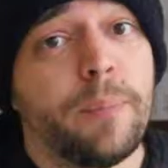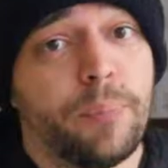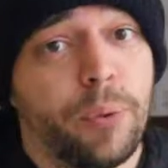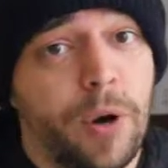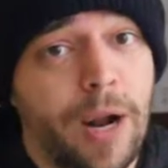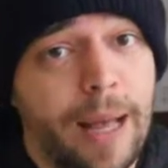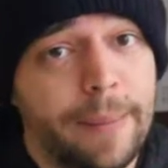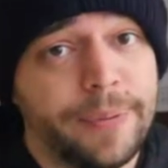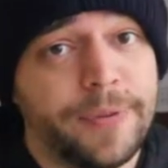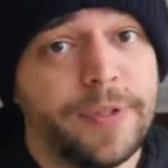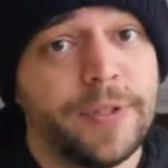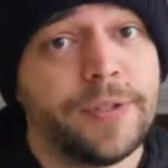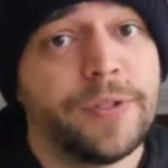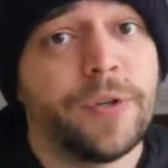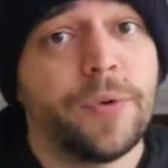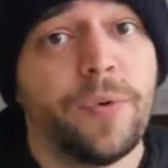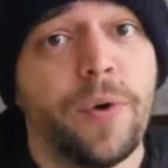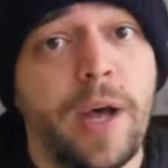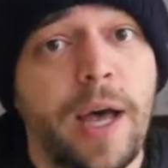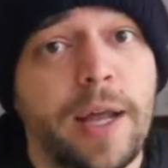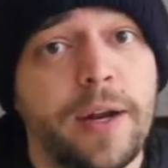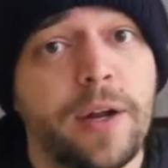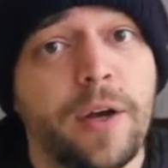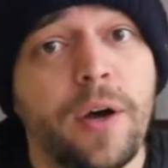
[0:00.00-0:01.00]
props to
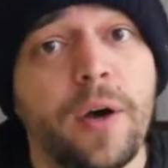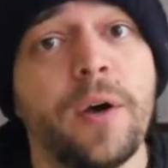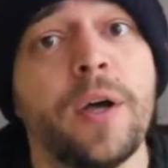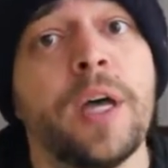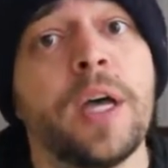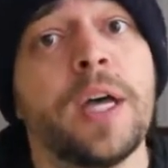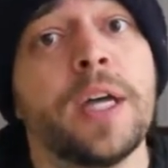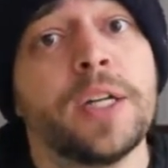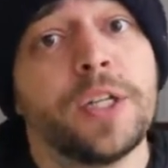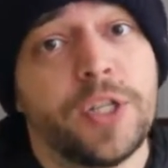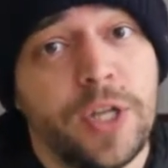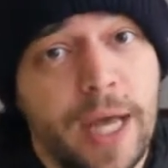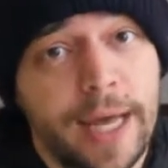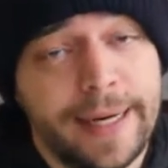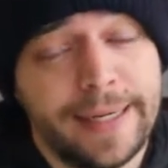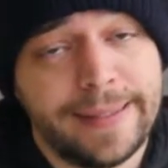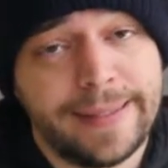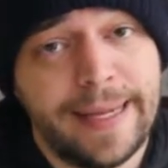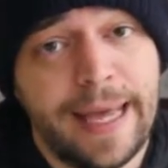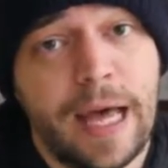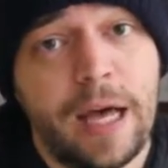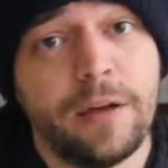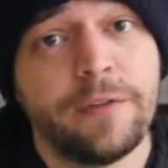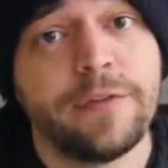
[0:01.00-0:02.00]
Toronto,
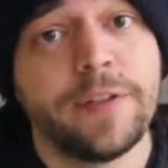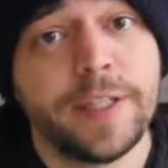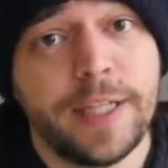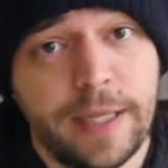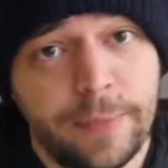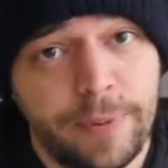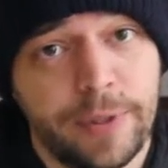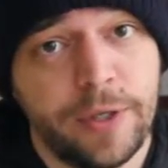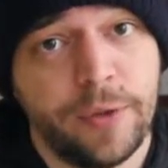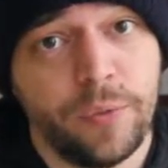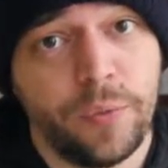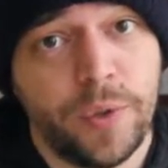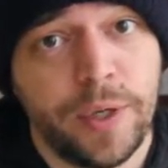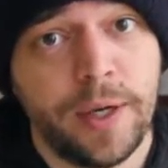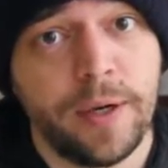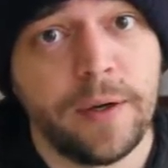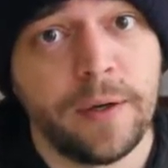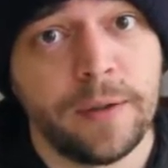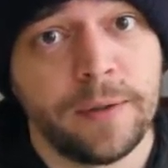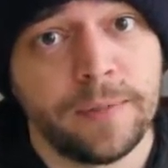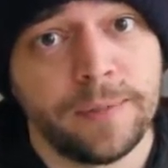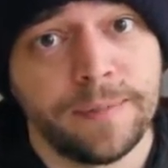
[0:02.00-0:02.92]
Chinatown for keeping it real.